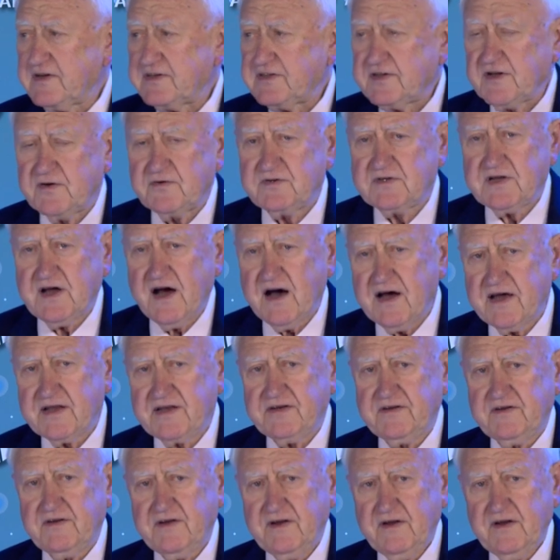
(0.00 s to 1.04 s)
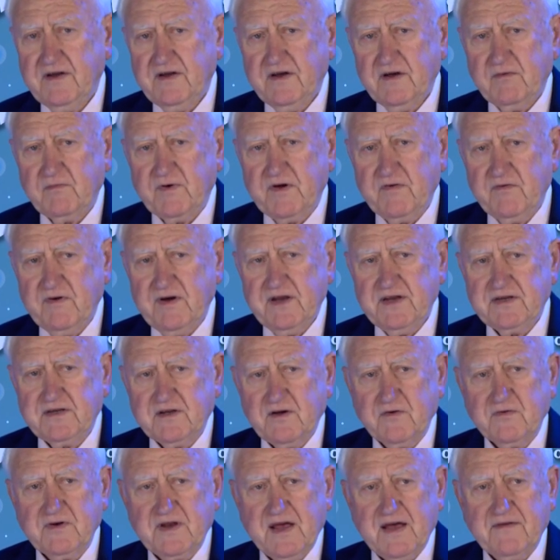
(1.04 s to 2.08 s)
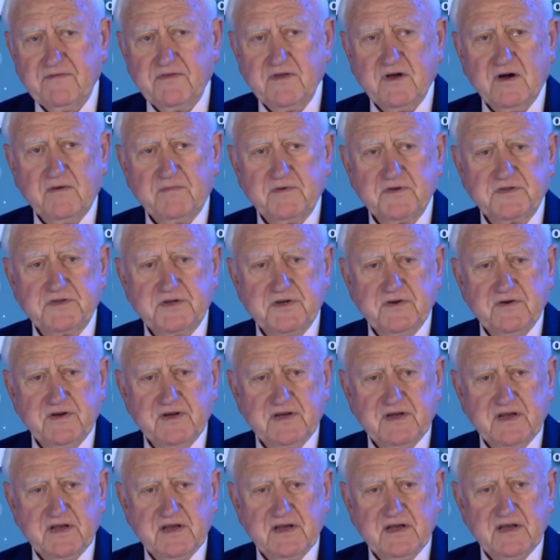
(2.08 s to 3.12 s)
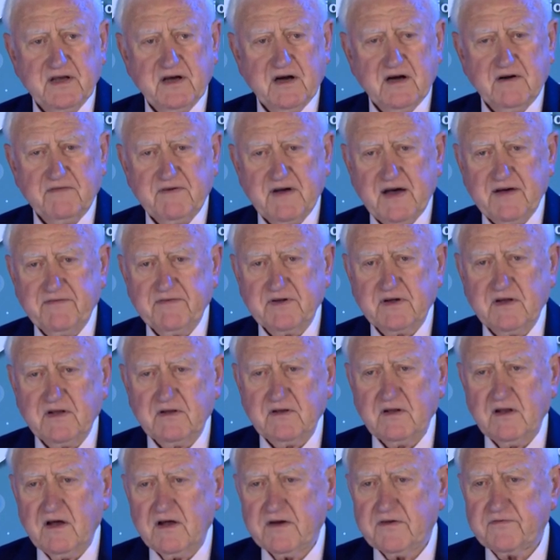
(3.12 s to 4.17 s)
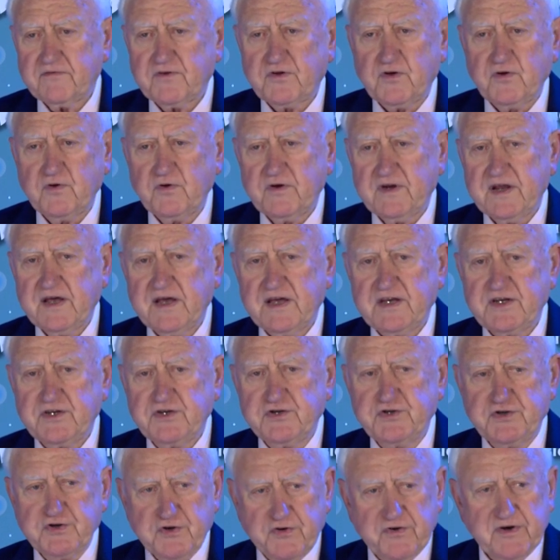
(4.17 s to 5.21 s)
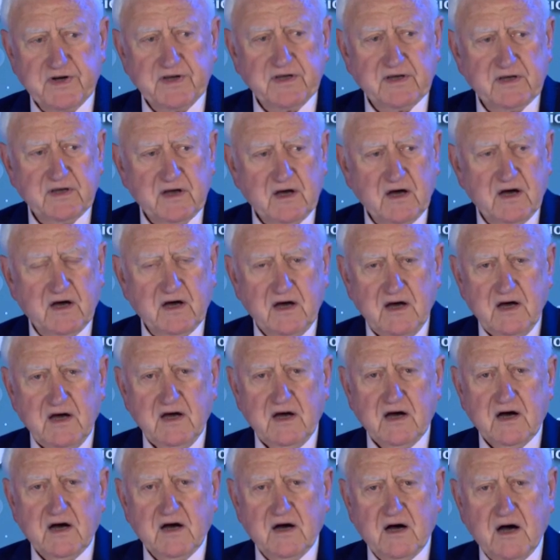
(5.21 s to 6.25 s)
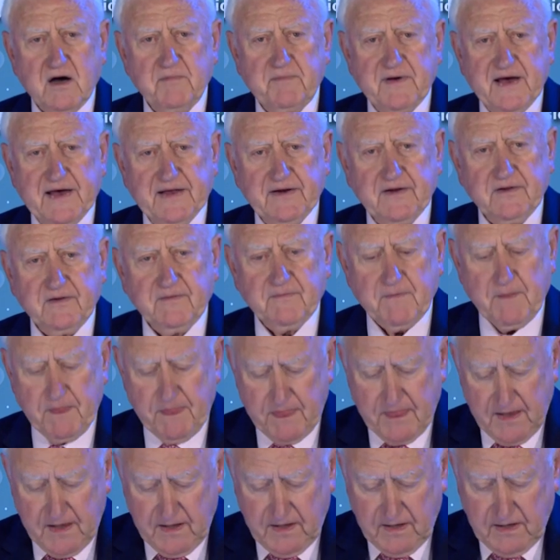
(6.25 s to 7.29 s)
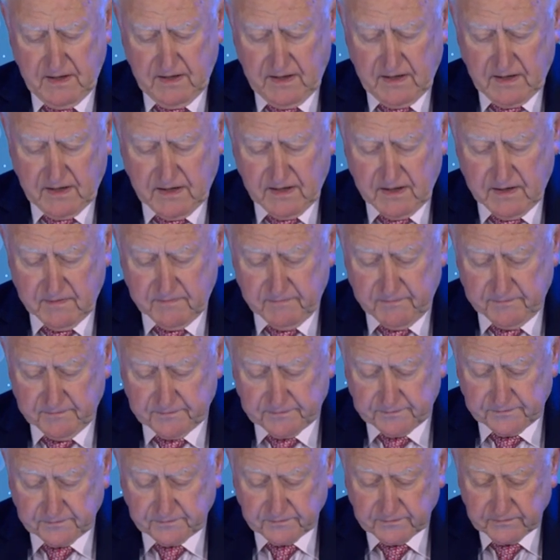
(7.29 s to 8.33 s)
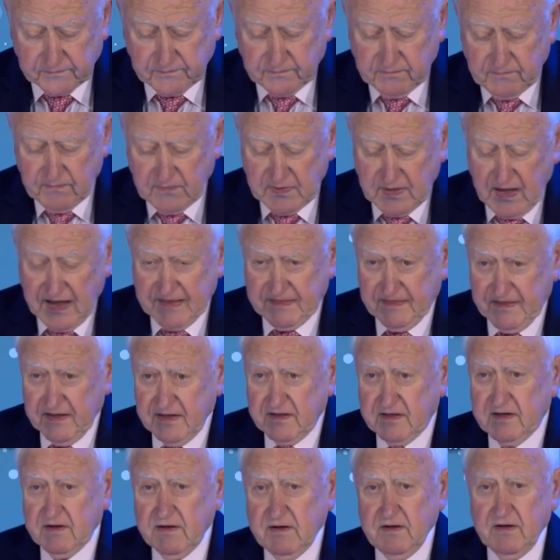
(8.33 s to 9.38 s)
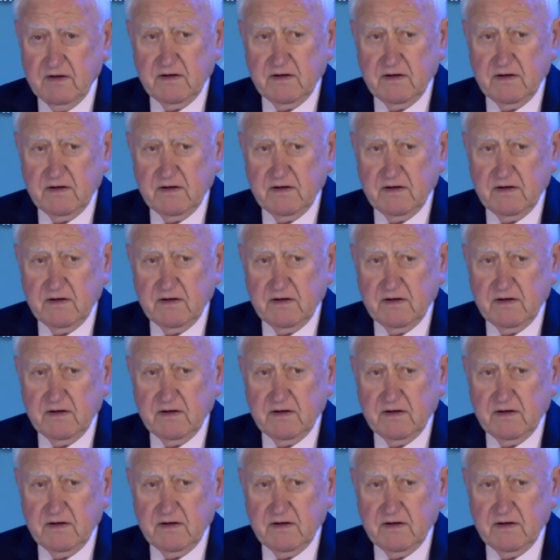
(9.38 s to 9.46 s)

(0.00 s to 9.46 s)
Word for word: is so tight, we really don't have the opportunity of having a lot of Q&A during a, a panel. Um, I think